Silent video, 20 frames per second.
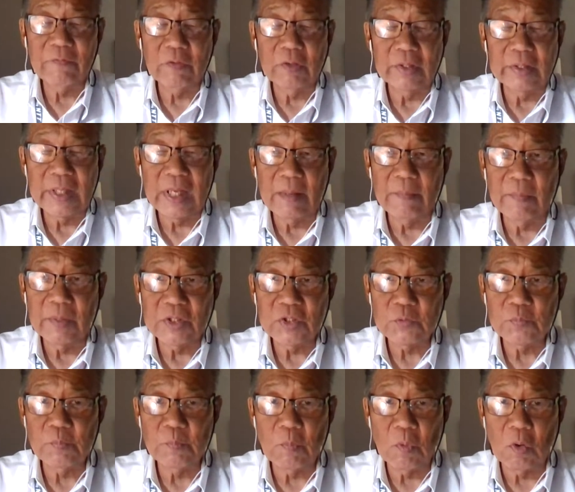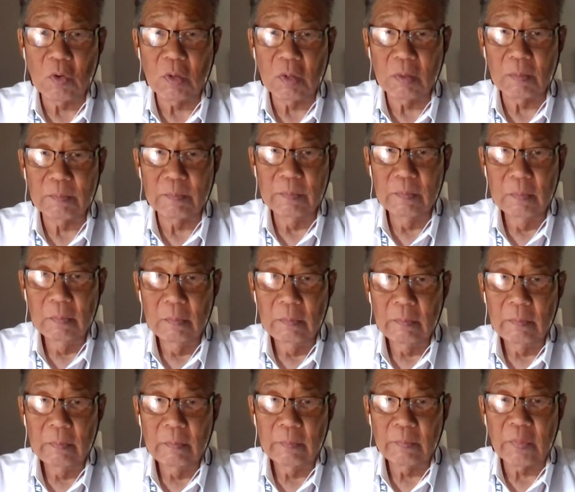fluid not much more
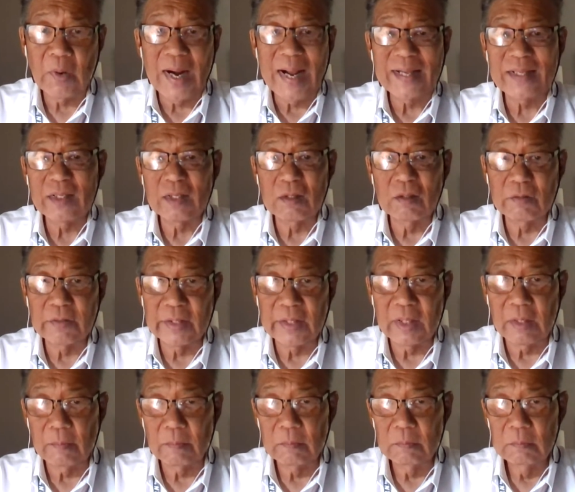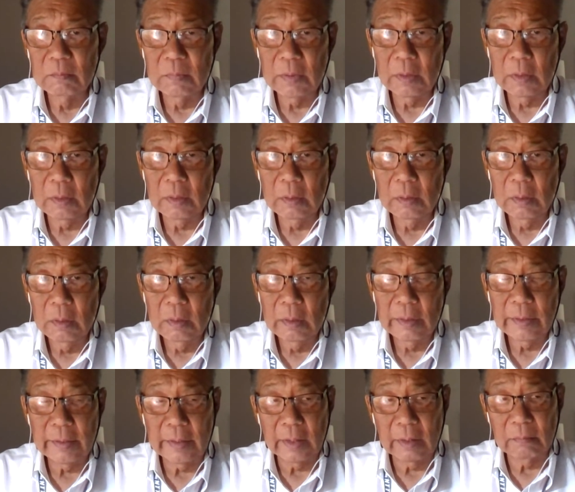practical than a,
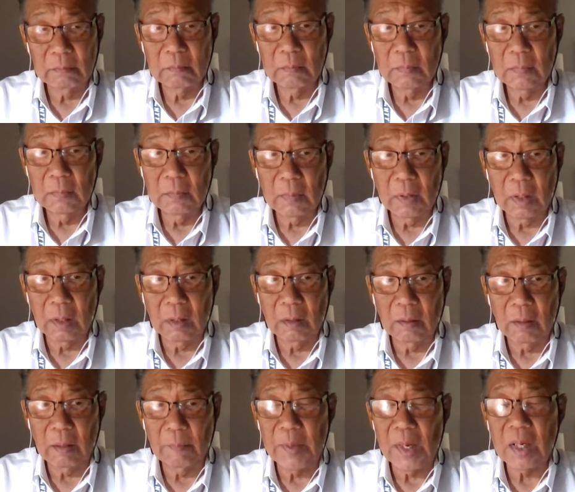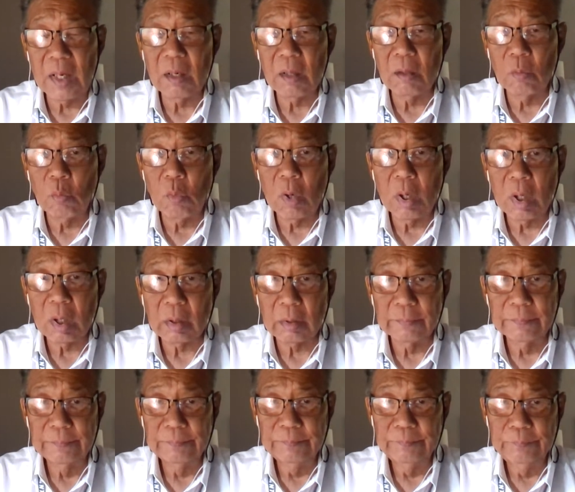than a, a bottle of water.
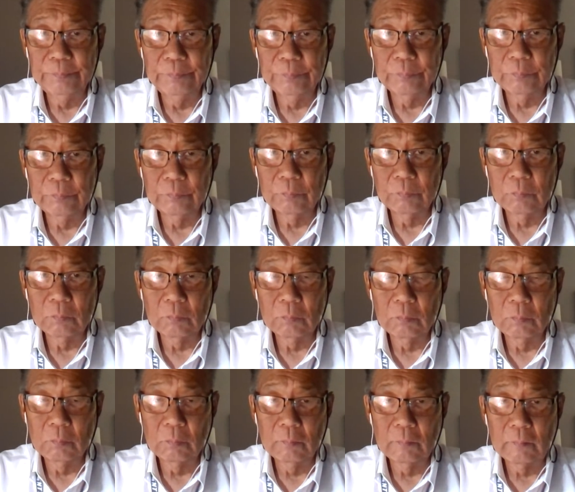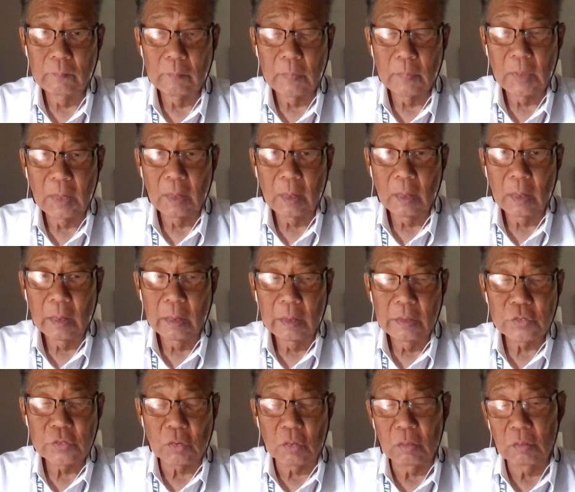Mm.
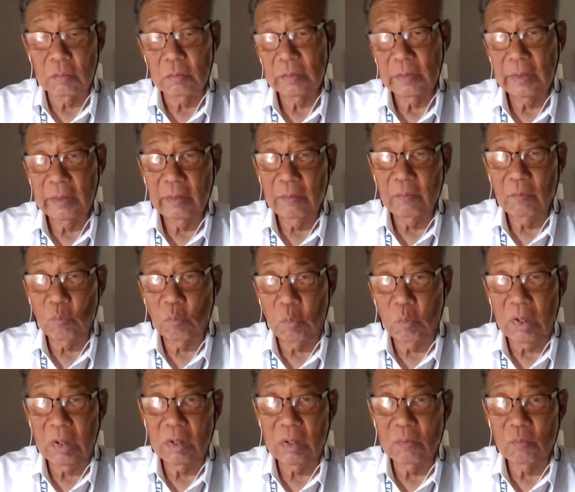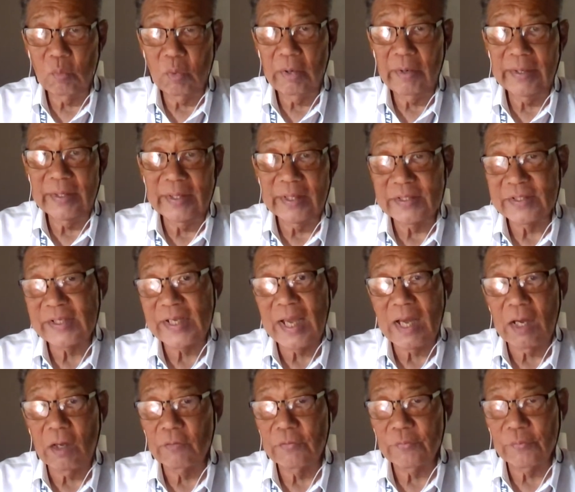So we're, we're in the
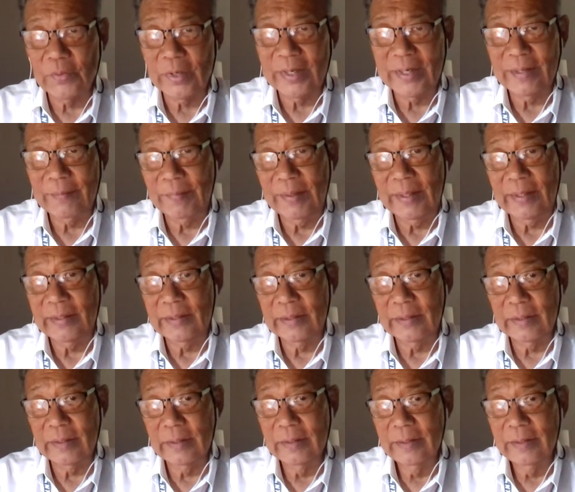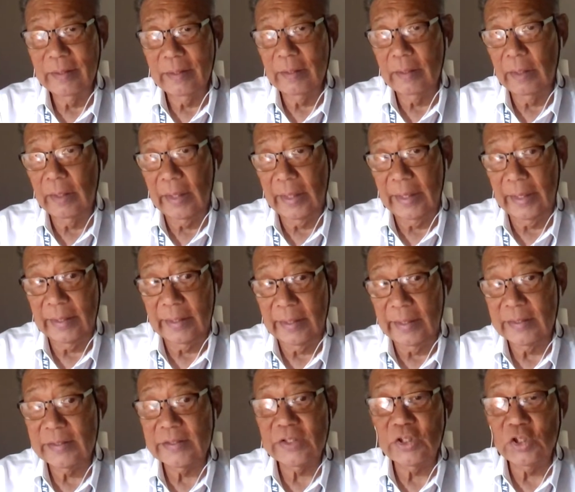South, right? I mean, and
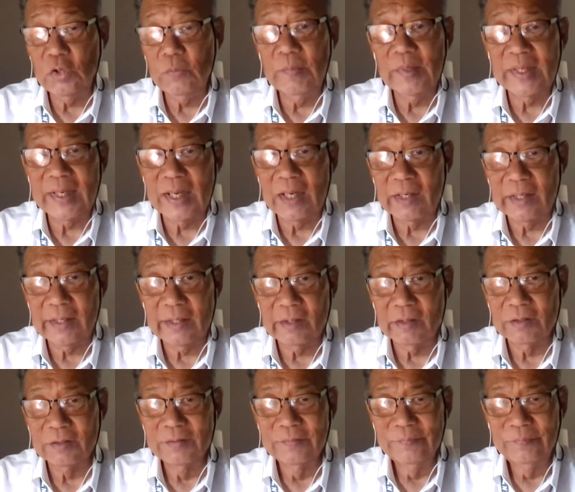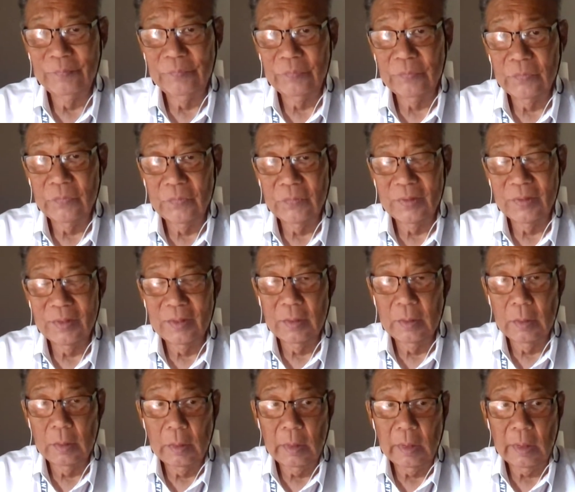it's humid out here. Right.
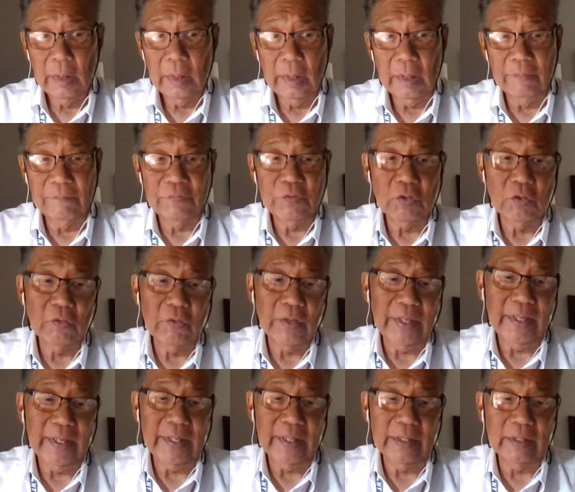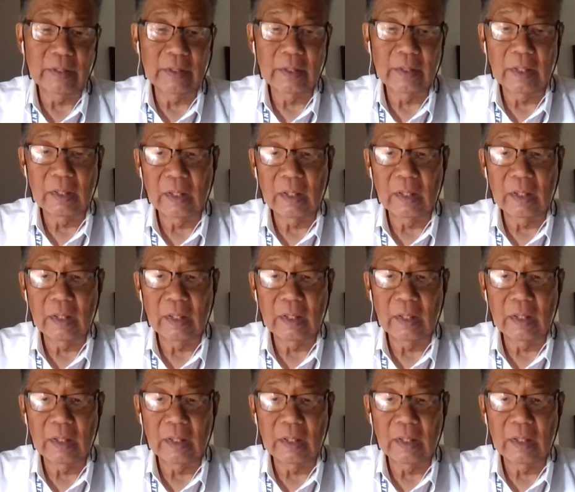If you're in